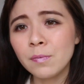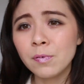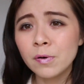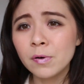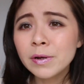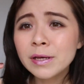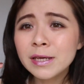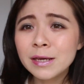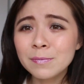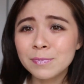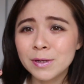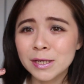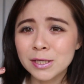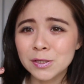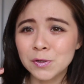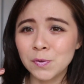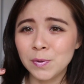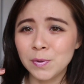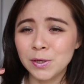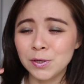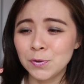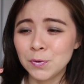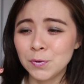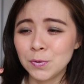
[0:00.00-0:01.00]
I probably keep this to
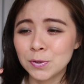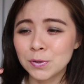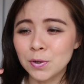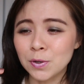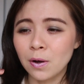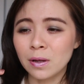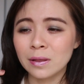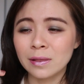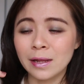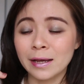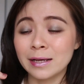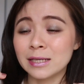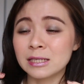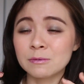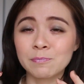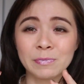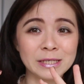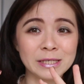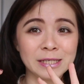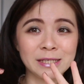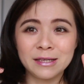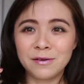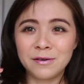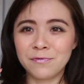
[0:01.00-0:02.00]
be used on like
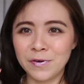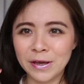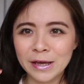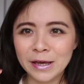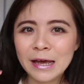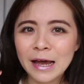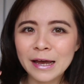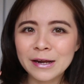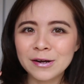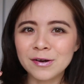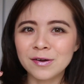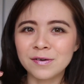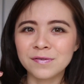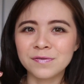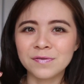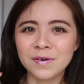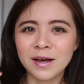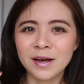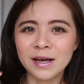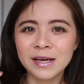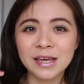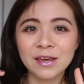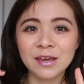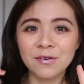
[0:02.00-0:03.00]
specific kind of
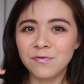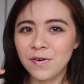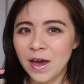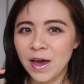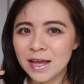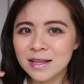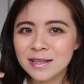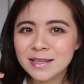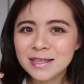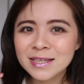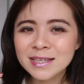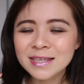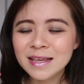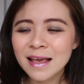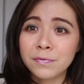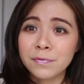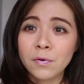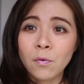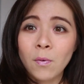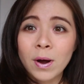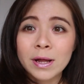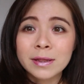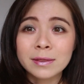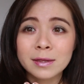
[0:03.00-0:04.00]
events. If
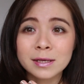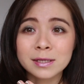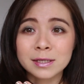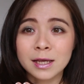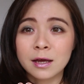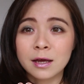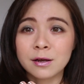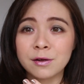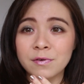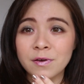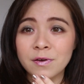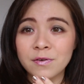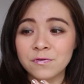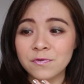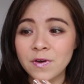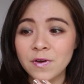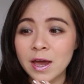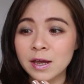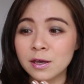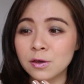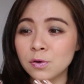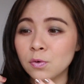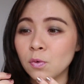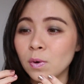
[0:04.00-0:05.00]
you want this kind of
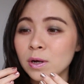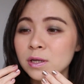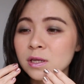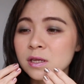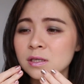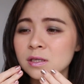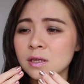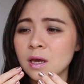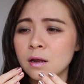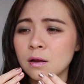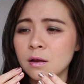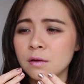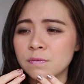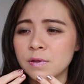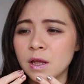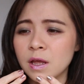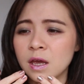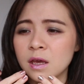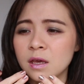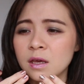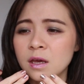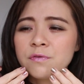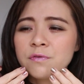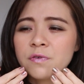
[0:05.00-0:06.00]
effect, you want this kind of
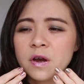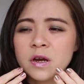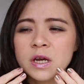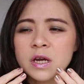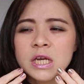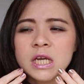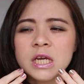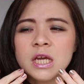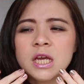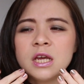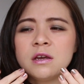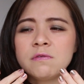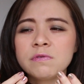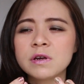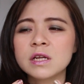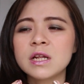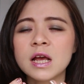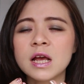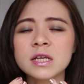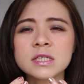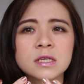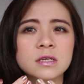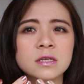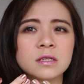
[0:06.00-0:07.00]
like very
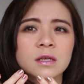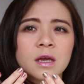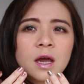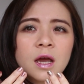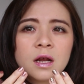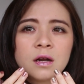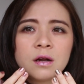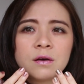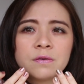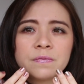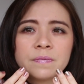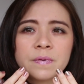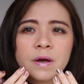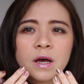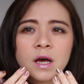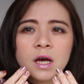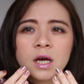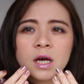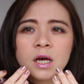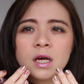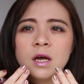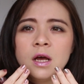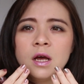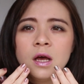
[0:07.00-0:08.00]
iridescent kind of
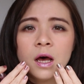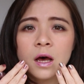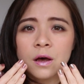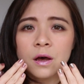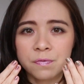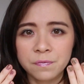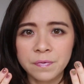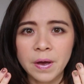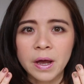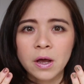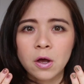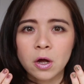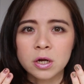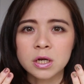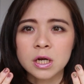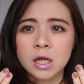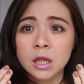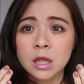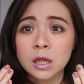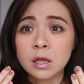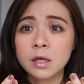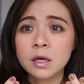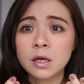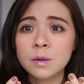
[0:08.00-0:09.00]
effect on the
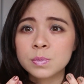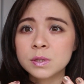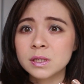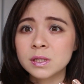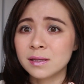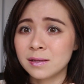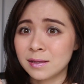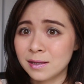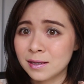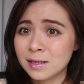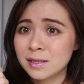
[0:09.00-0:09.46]
lips,